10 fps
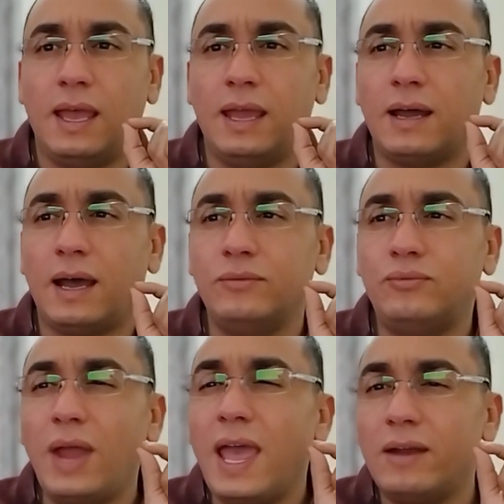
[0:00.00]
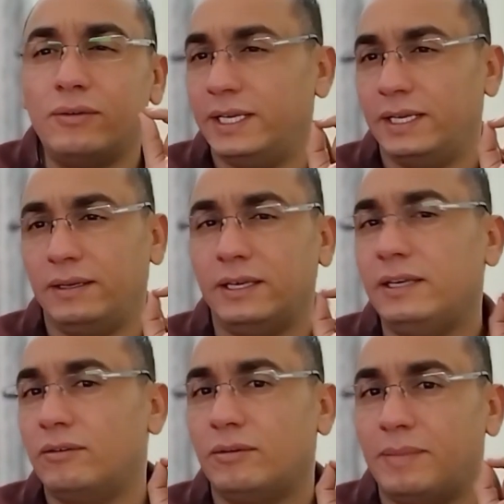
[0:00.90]
and I rarely
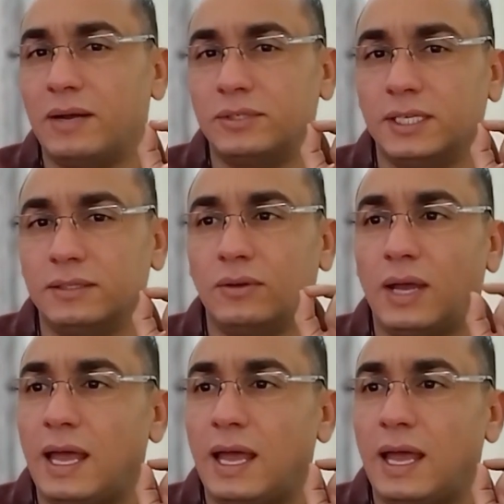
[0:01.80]
hear about it.